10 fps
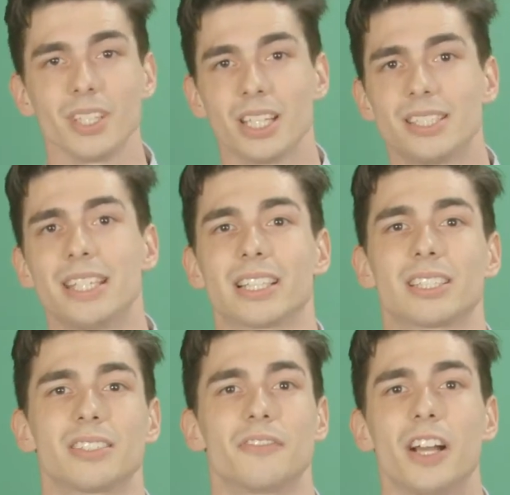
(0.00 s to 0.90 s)

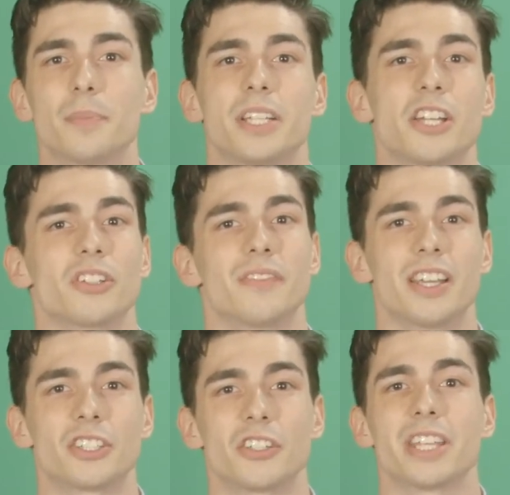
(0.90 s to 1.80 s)
6. Find potential
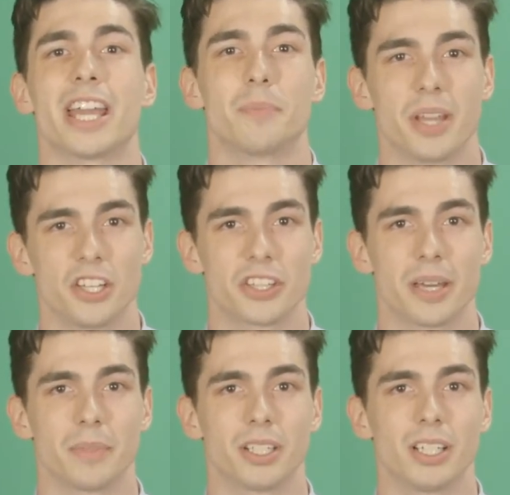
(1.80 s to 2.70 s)
investors and pitch them.